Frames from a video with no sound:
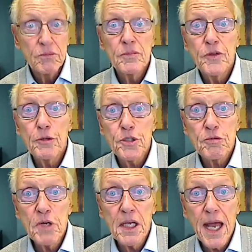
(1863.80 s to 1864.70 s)
those
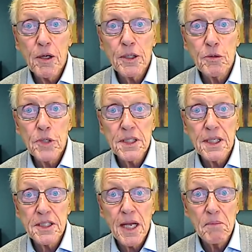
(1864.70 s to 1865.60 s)
three
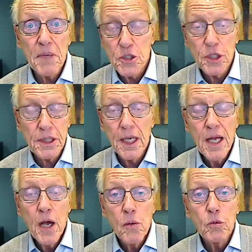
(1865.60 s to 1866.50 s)
characteristics I mentioned
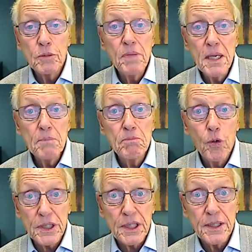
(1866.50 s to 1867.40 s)
would be
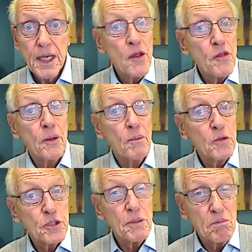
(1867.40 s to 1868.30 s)
important. The
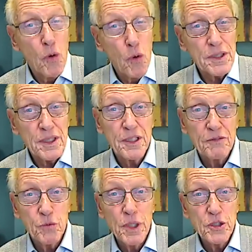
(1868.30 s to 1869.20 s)
most important of
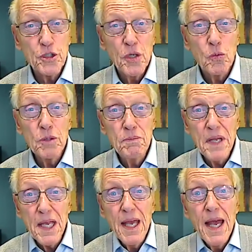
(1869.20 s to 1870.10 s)
which would
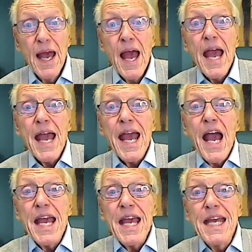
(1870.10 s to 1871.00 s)
be,
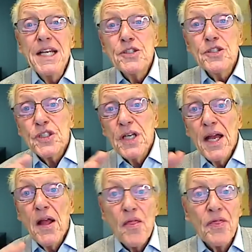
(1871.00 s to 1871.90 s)
is
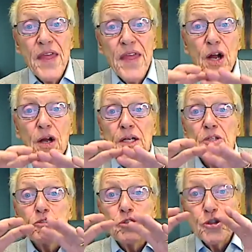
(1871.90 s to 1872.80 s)
there
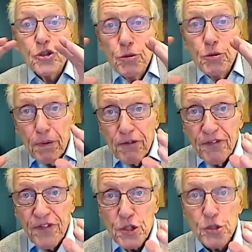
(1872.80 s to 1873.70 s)

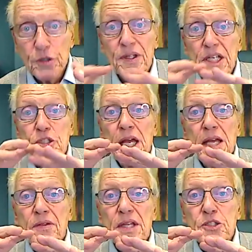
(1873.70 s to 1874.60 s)
superficial,
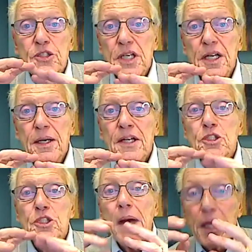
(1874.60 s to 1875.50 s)
this
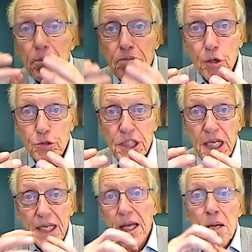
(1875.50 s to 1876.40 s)
spike
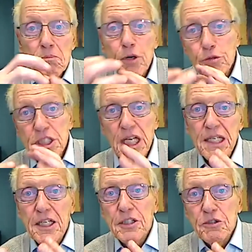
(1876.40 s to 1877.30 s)

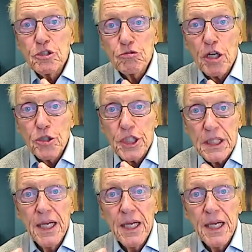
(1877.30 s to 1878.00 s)
protein construction